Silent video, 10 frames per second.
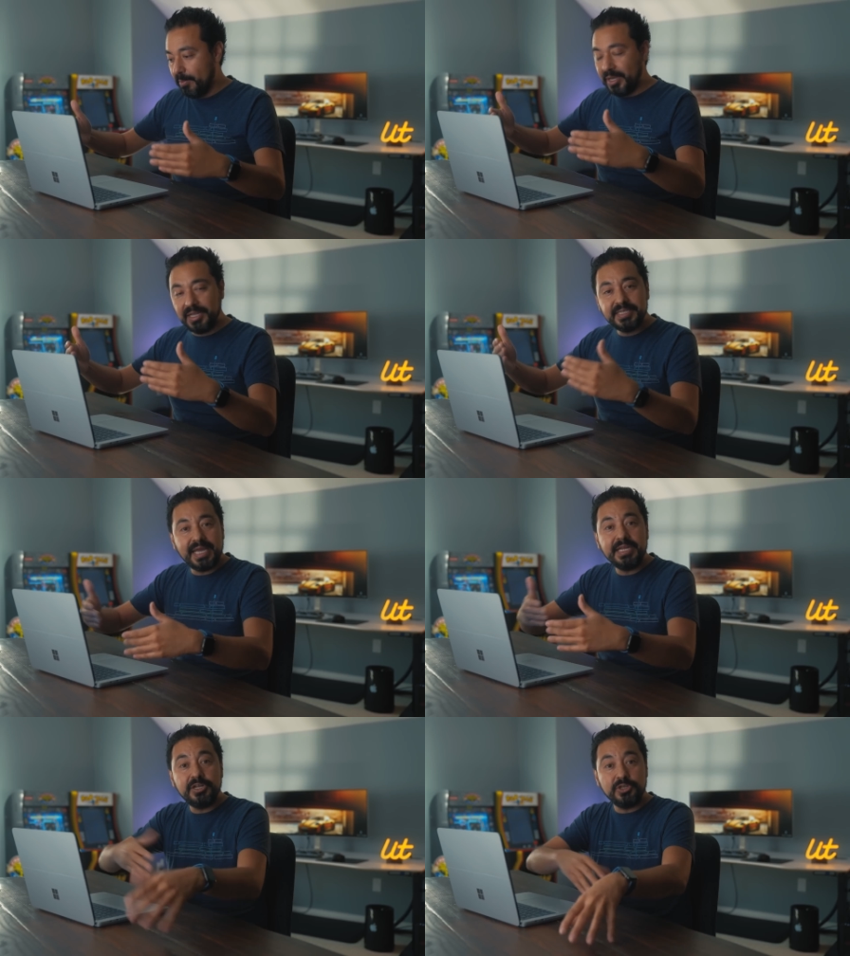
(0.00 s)
But let's say
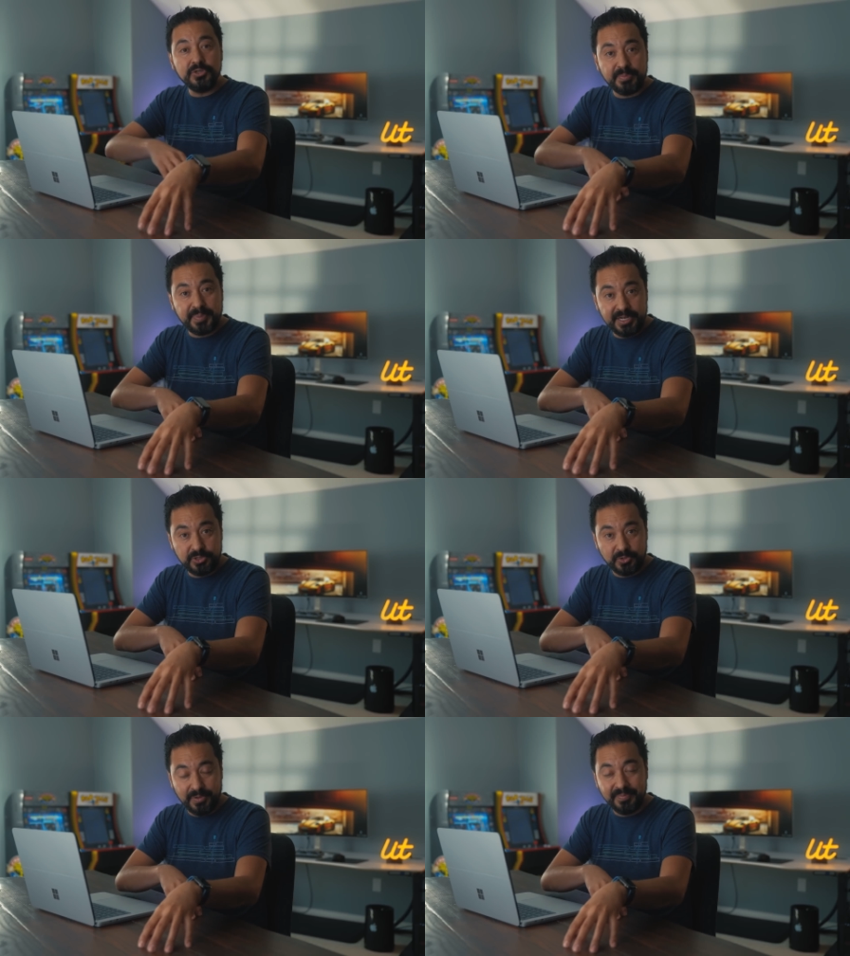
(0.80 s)
I need to use a pen
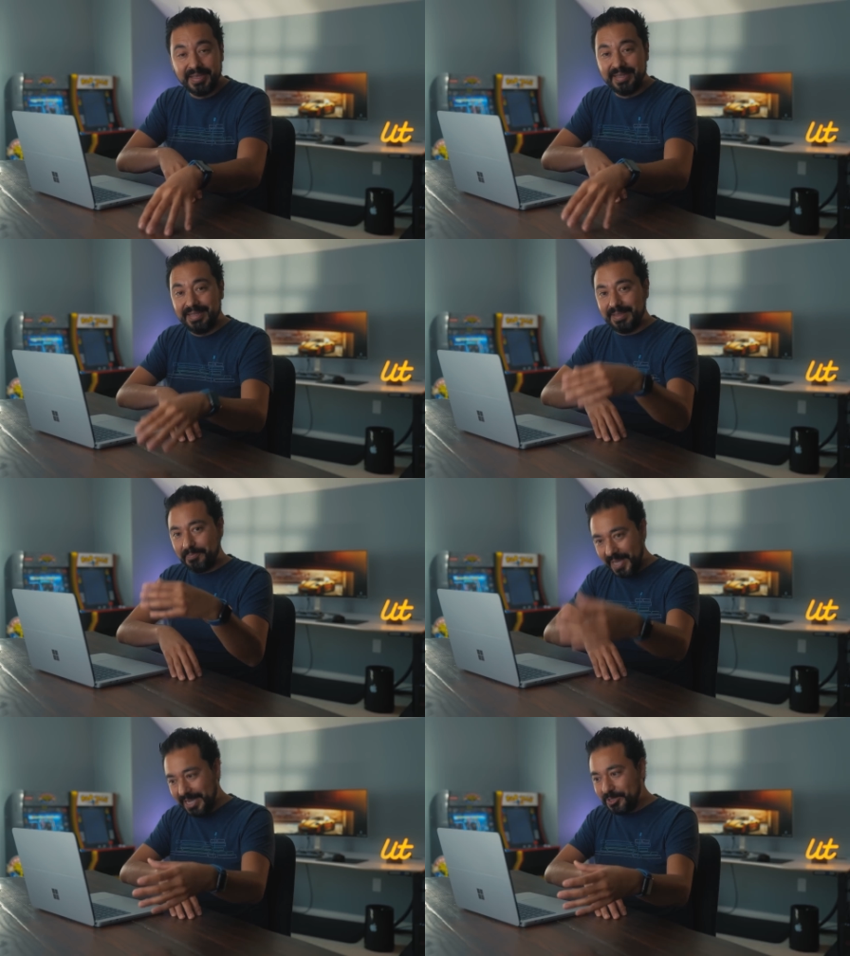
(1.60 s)
tool. The
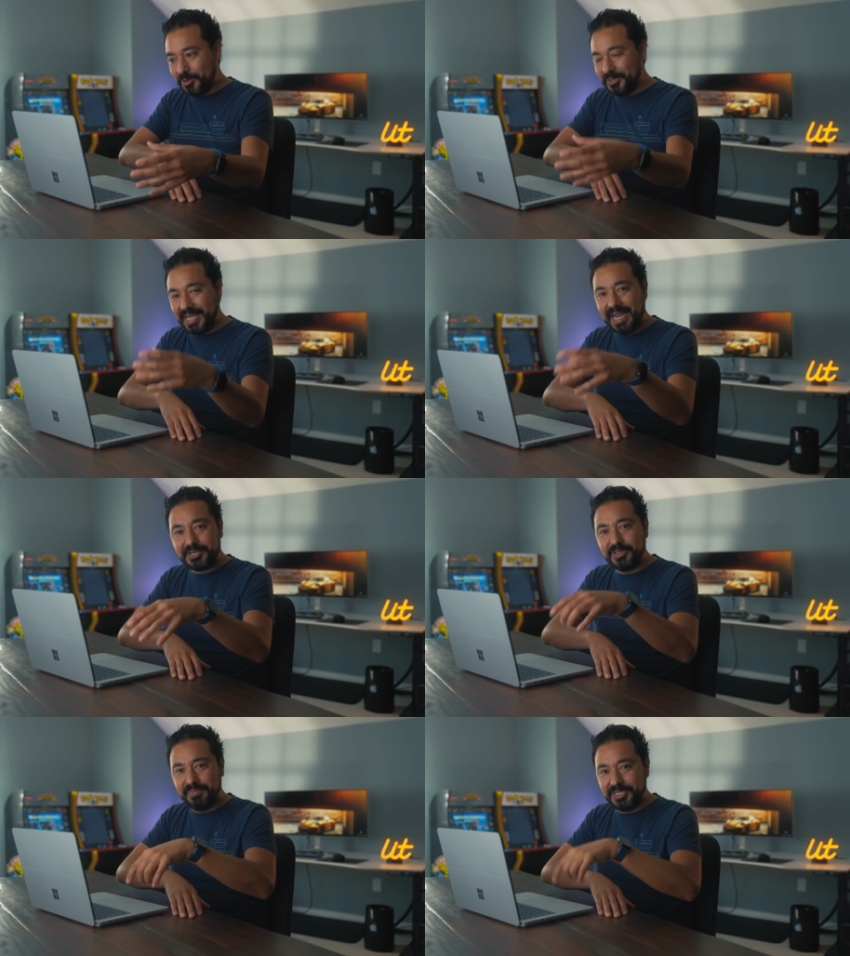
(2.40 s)
pen tool is
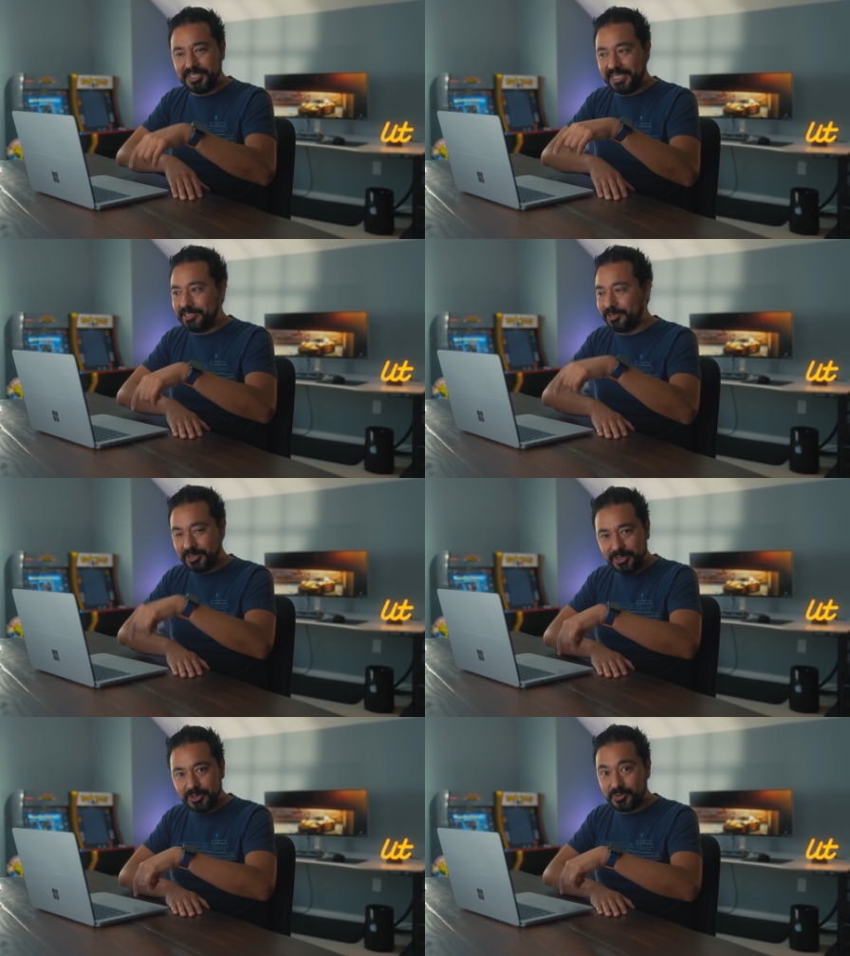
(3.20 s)
actually much easier to
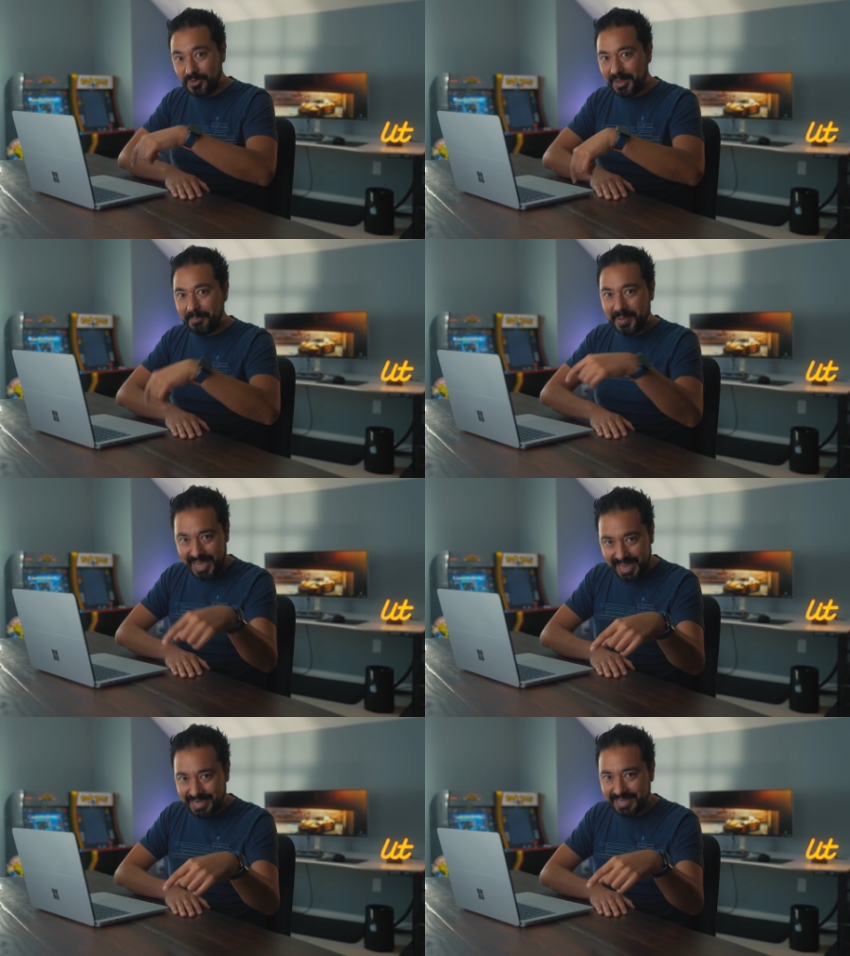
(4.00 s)
use with a
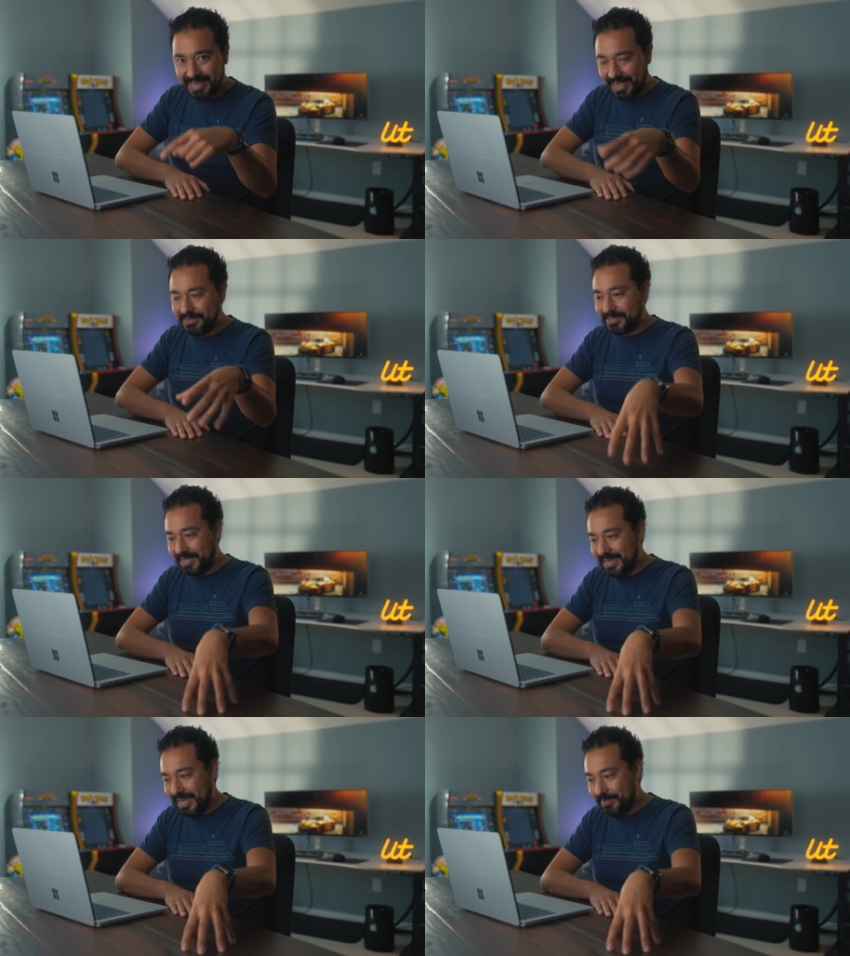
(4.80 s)
pen, hence the
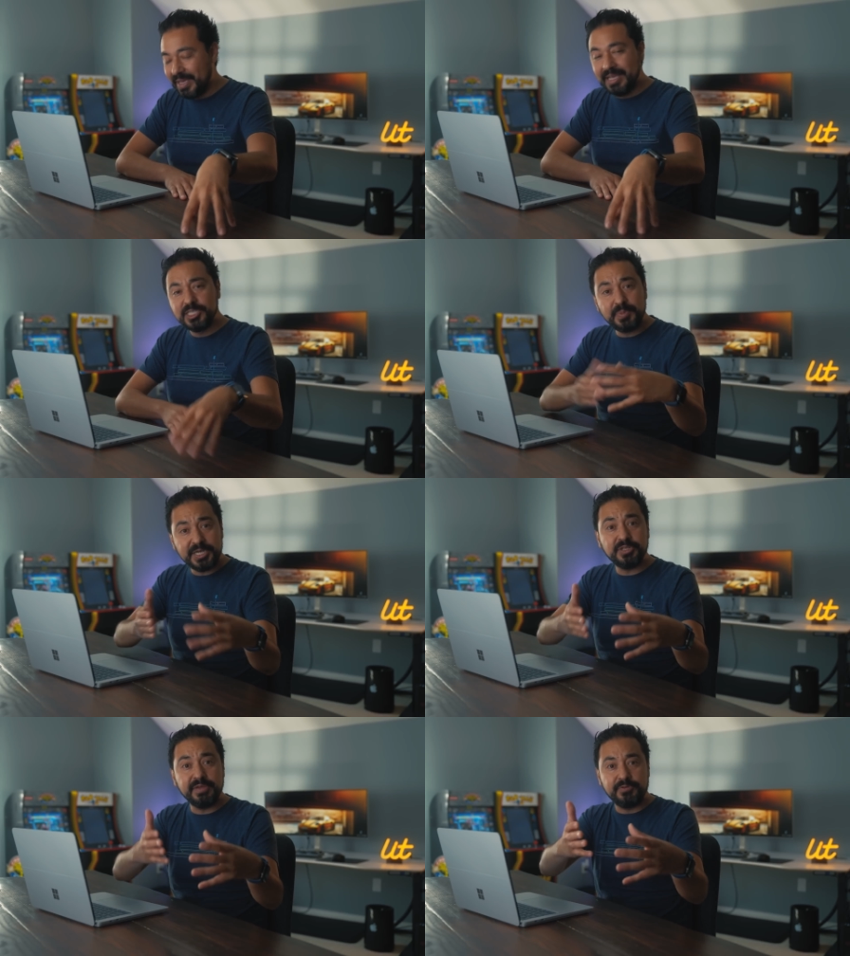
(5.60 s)
name,
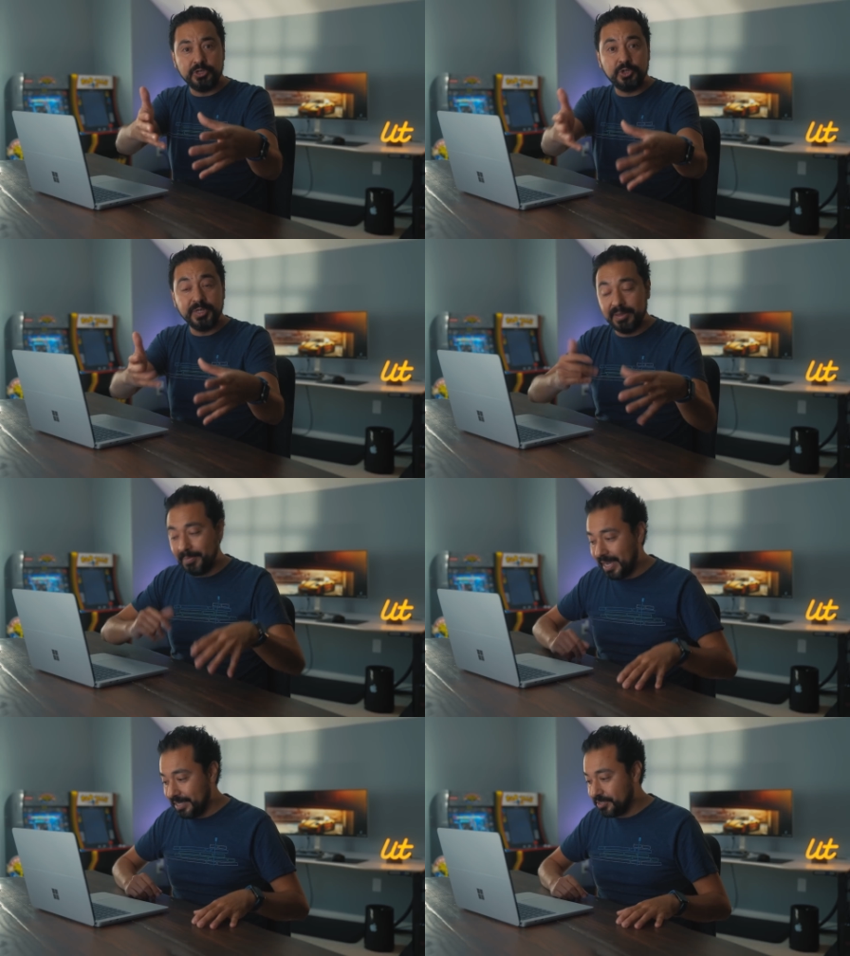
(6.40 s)
especially if you're doing a
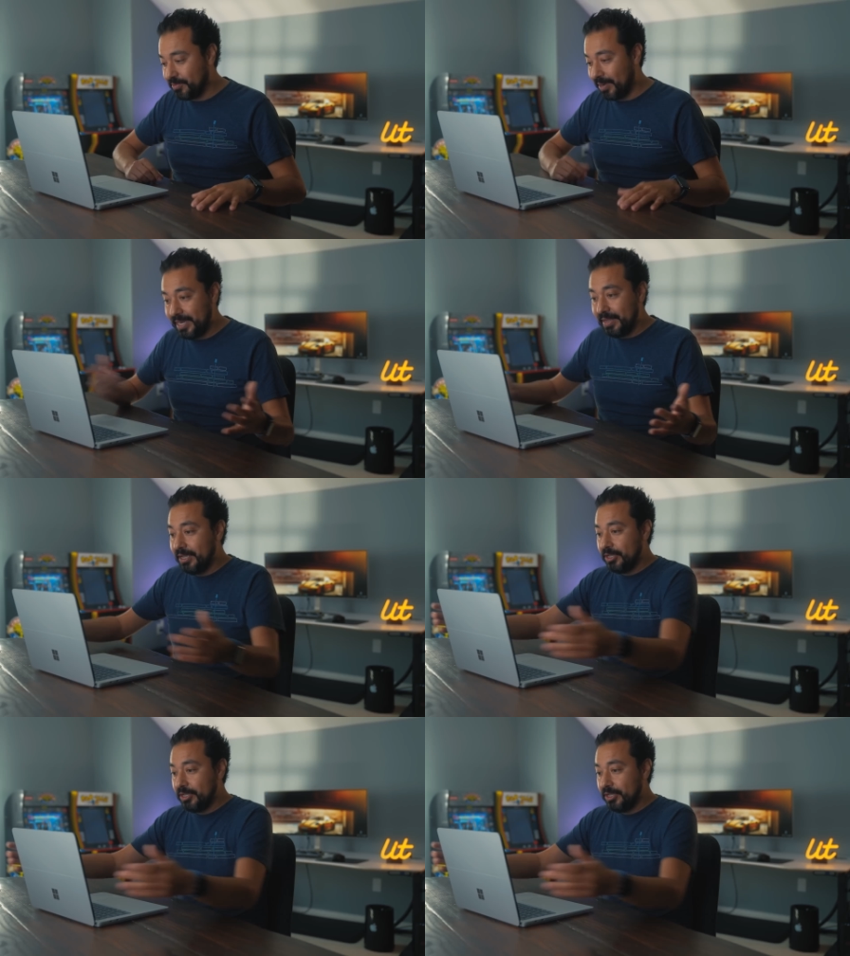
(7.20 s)
mask, right?